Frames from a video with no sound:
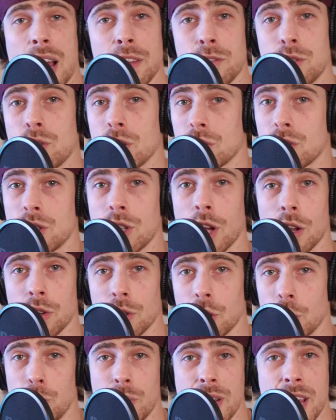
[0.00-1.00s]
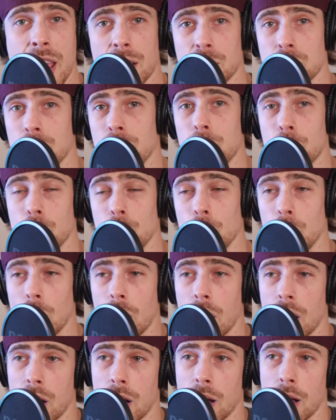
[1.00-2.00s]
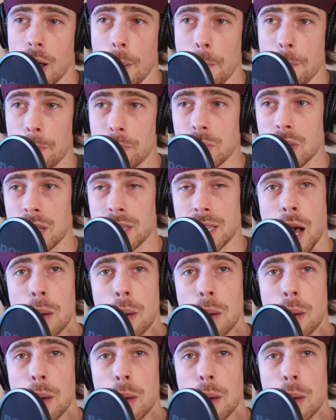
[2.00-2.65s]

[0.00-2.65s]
I've just done a reaction to um,